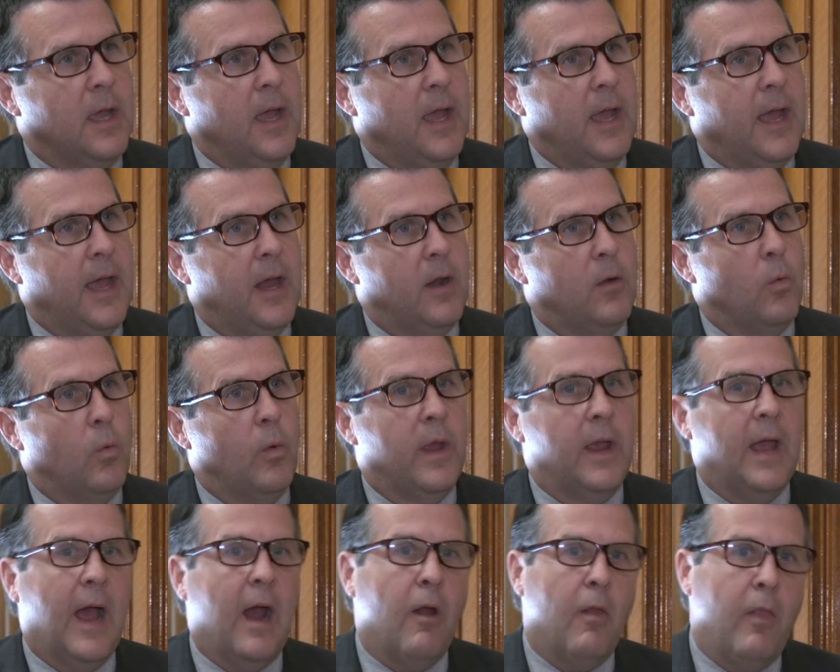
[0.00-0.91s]
And
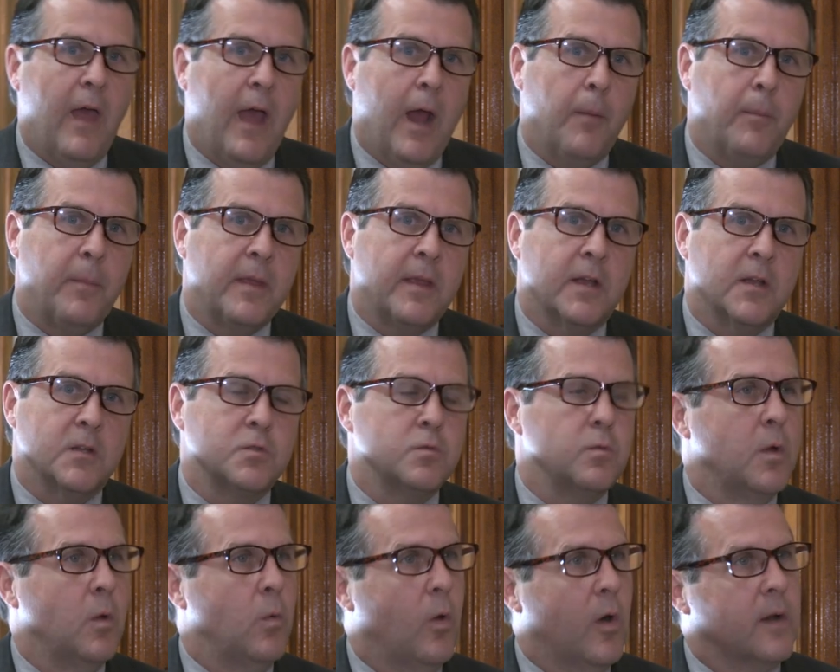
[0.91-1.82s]
we are that because
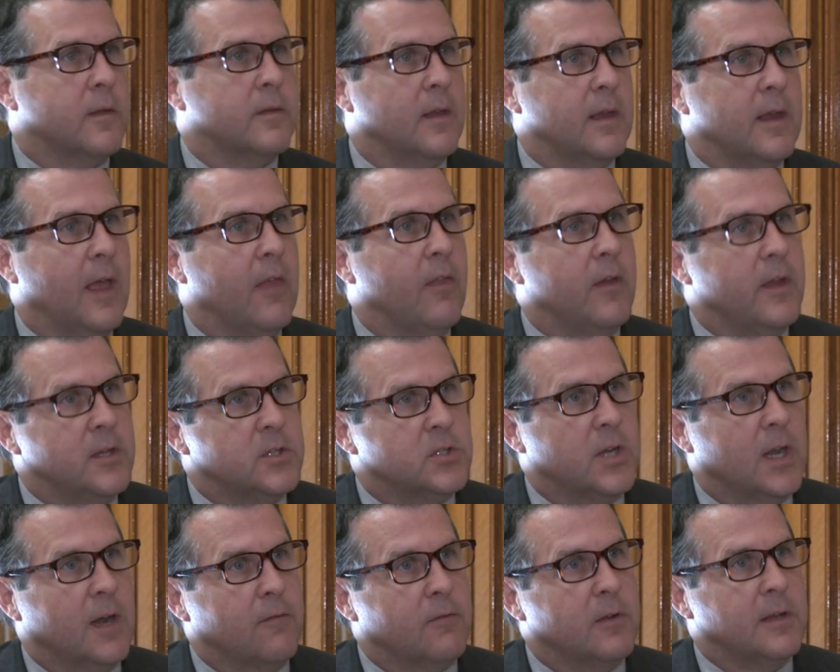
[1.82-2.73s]
we work together each
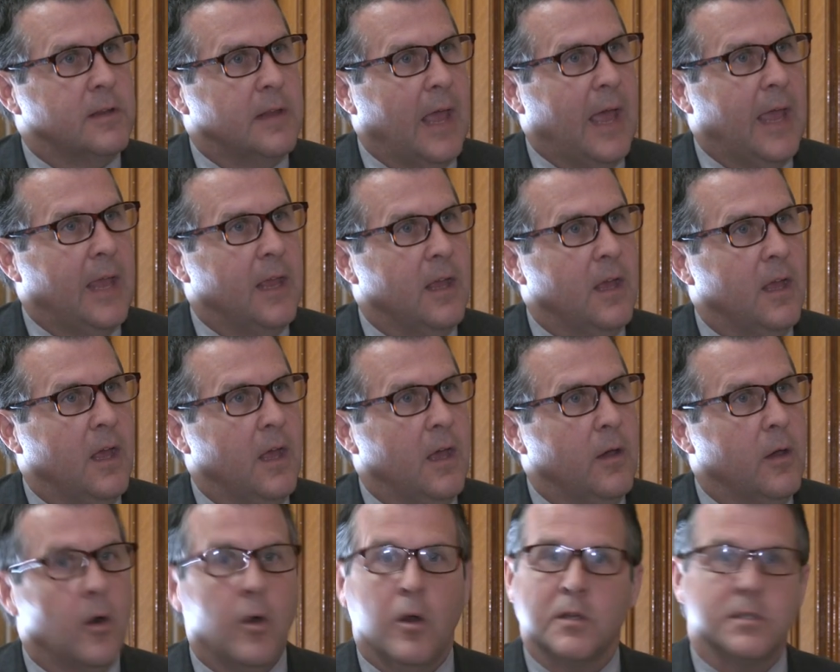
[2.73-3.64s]
and every day.
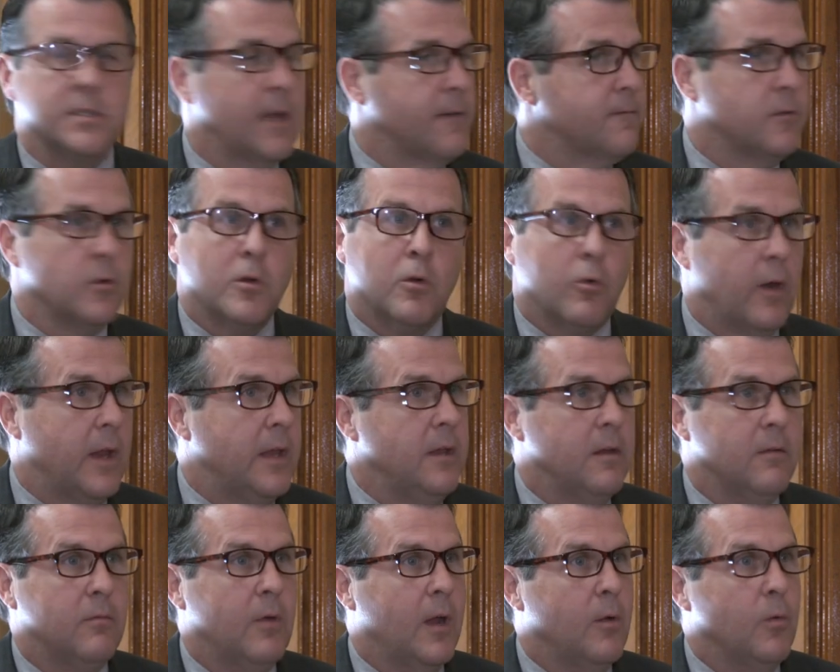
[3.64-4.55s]
We don't always have to
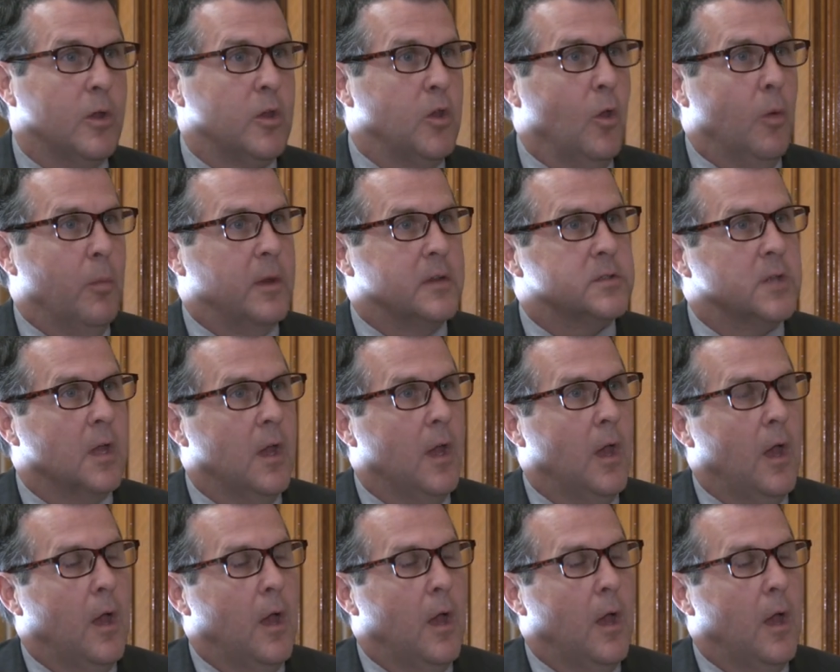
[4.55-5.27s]
agree, right? We're humans.